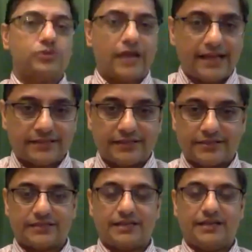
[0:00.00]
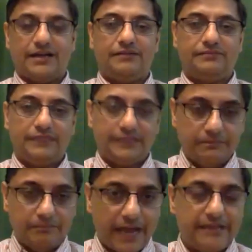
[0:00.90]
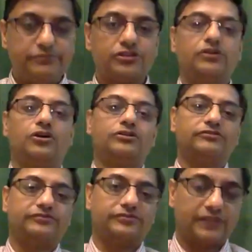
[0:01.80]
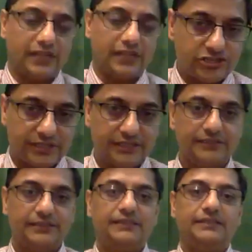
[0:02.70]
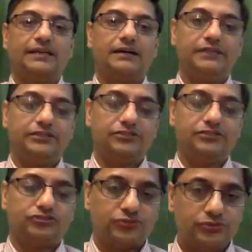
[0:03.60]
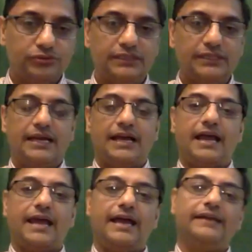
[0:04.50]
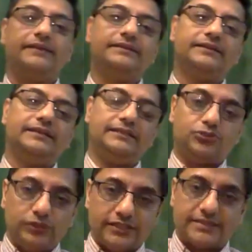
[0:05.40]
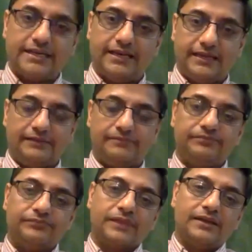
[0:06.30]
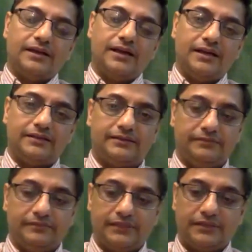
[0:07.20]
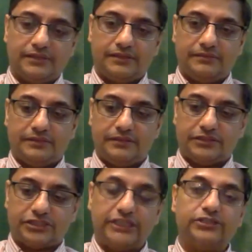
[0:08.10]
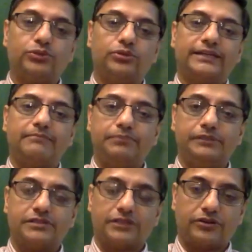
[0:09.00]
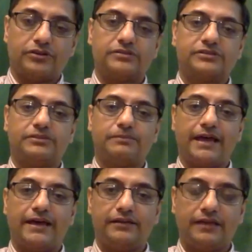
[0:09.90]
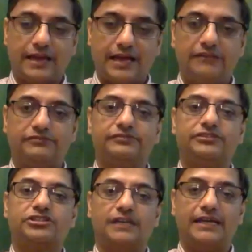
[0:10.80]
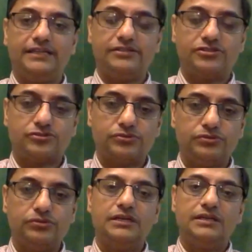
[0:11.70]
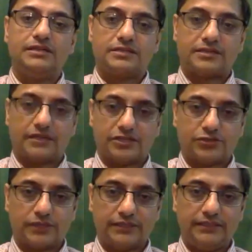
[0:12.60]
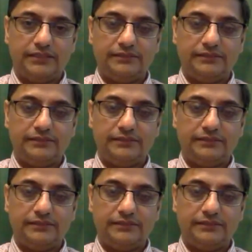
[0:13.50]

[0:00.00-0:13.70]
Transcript: has this. Uh, it imbibes a lot of culture coming through, and to this day, uh, uh, Shinto temples across Japan have shrines to Saraswati,